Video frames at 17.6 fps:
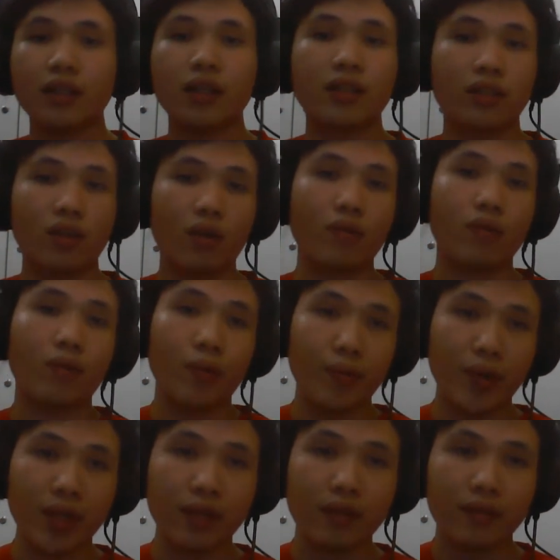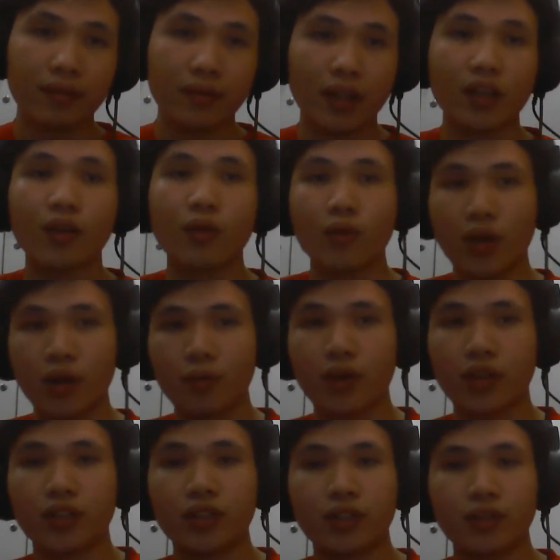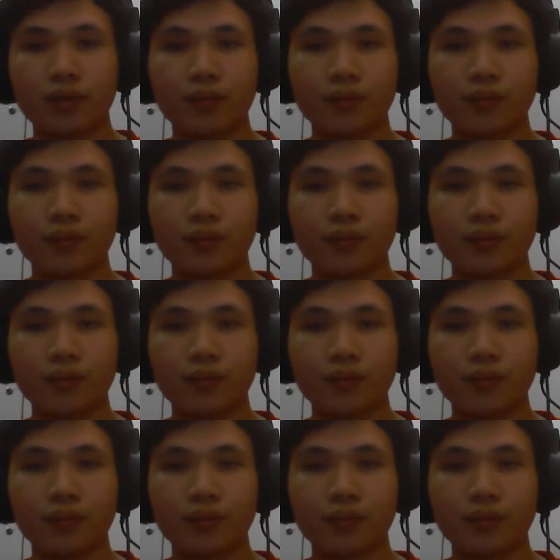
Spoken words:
that's all for me. Thank you very much.